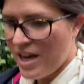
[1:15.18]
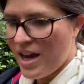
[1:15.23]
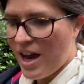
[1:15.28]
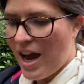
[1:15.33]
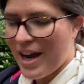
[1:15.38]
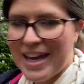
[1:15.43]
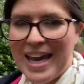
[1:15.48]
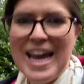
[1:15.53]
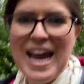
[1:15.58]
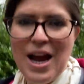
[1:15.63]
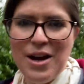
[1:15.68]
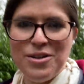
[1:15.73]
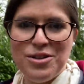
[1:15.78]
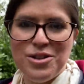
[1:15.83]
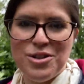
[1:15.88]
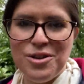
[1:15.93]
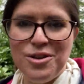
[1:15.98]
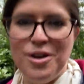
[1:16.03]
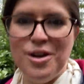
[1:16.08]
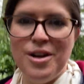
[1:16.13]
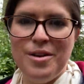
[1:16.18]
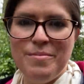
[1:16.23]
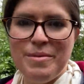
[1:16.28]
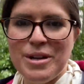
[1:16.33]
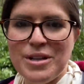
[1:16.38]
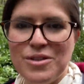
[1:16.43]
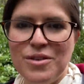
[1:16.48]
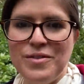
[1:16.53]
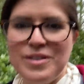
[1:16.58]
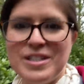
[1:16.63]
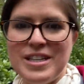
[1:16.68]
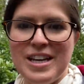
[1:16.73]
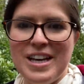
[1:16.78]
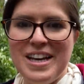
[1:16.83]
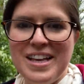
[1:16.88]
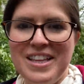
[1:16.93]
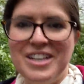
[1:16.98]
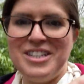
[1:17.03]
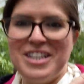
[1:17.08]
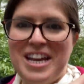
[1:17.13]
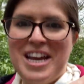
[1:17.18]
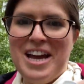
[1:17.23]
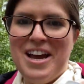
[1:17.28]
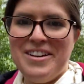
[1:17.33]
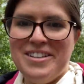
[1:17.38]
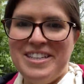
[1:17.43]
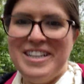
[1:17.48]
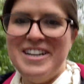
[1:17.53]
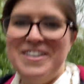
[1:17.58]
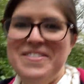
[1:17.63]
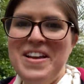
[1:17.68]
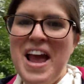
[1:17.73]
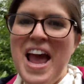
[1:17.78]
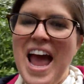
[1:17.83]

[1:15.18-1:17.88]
a gatehouse to, because obviously there's a gatehouse there.